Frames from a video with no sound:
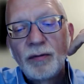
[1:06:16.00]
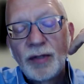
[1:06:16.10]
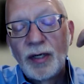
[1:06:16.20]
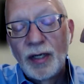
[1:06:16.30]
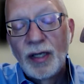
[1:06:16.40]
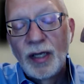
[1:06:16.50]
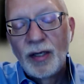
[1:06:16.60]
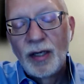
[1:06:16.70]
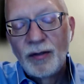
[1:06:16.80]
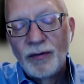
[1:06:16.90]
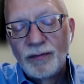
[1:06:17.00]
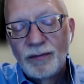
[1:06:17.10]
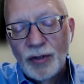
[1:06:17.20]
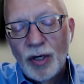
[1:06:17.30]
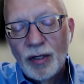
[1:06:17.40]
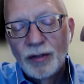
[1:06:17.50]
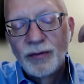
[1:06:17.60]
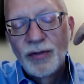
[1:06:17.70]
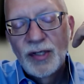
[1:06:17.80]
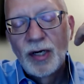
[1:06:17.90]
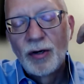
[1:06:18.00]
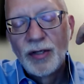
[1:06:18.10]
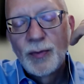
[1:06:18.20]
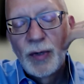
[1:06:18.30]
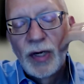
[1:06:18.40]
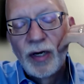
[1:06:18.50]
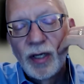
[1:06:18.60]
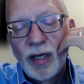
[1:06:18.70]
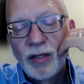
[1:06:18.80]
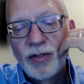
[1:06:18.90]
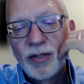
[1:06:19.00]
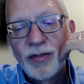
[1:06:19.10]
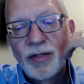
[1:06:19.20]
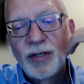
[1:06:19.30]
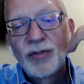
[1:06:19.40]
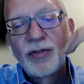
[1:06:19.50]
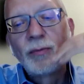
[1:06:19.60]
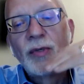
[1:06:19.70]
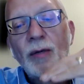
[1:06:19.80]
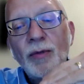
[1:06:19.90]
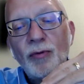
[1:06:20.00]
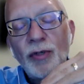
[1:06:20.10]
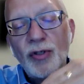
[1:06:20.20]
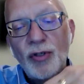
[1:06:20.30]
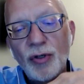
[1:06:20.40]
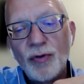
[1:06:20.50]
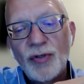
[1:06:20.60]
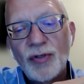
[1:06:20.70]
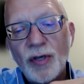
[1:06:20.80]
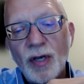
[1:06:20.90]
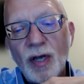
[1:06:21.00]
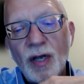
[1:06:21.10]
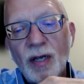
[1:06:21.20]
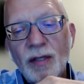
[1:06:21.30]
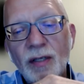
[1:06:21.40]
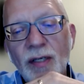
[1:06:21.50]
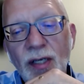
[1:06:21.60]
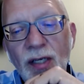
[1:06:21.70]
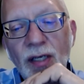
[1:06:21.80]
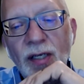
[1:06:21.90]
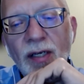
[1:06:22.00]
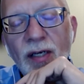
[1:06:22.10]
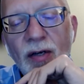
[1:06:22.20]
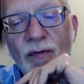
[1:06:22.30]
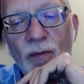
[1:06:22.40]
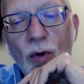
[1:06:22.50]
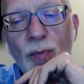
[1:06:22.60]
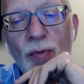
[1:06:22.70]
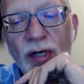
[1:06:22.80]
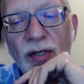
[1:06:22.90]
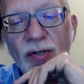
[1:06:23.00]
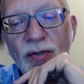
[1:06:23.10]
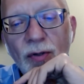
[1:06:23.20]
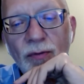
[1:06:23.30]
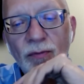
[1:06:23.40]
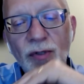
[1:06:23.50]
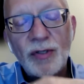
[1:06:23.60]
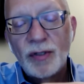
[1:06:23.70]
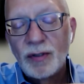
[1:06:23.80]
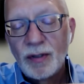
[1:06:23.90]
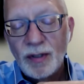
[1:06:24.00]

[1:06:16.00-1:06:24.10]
they're called steroid-sparing agents to be able to reduce the need for prednisone, which